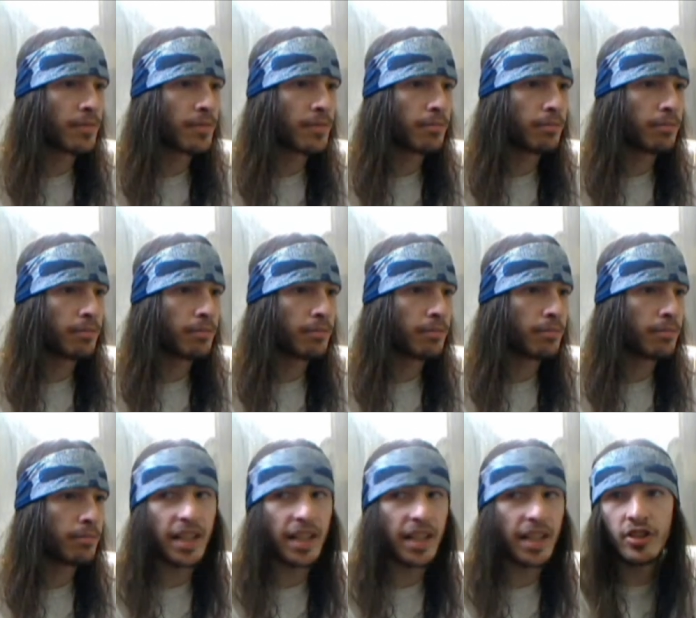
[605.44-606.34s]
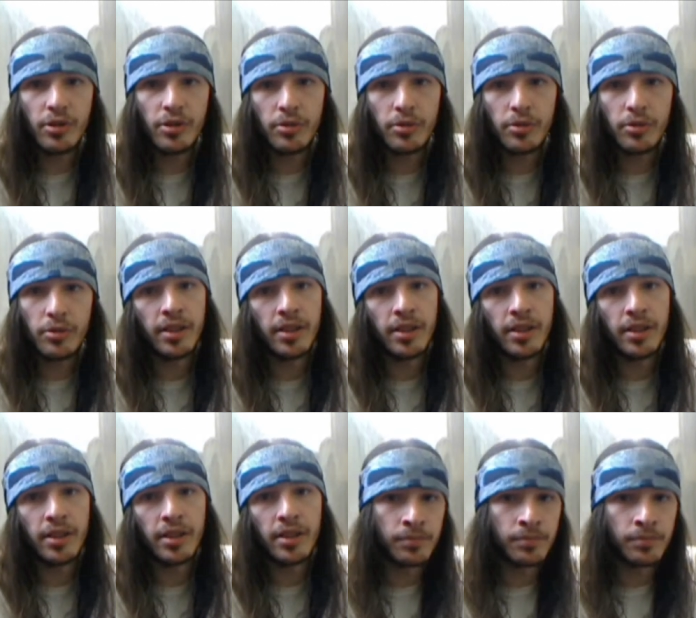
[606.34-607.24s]
But that's just Yu-Gi-Oh.
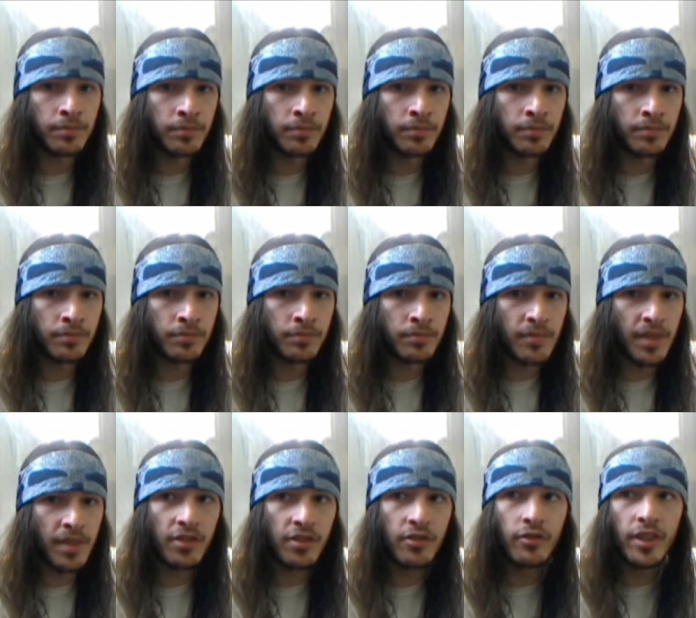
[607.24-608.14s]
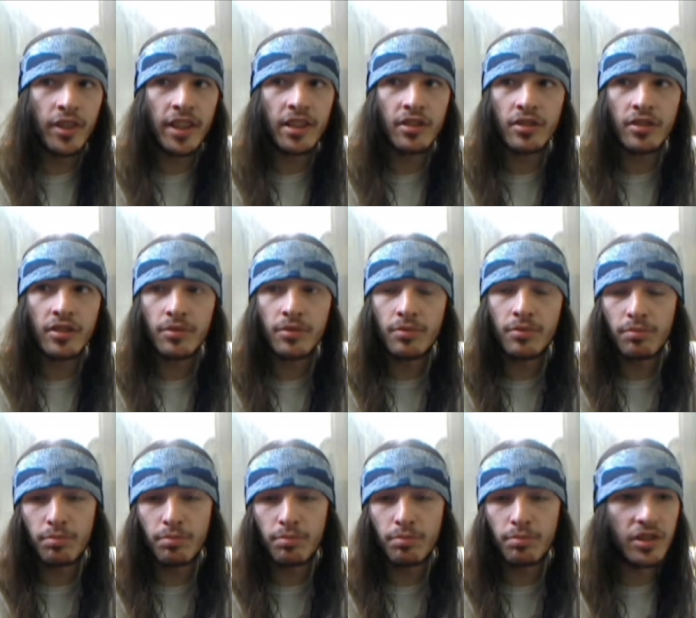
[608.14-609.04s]
And this video's
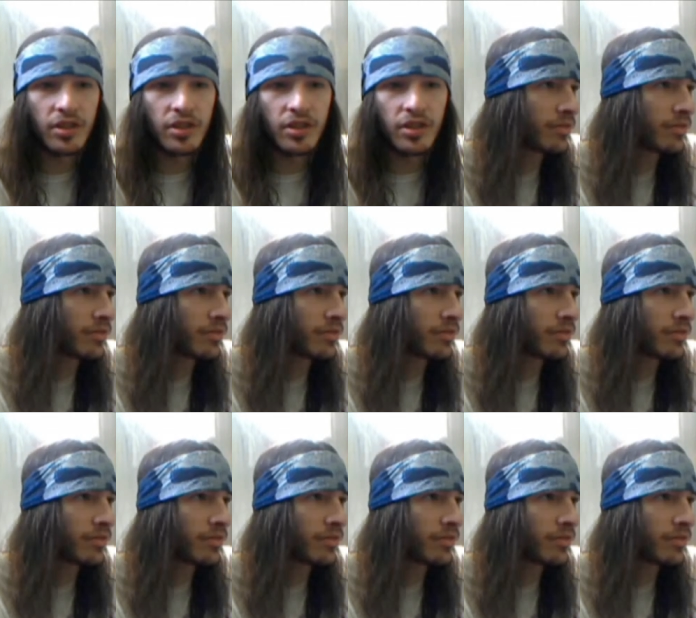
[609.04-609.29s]
pushing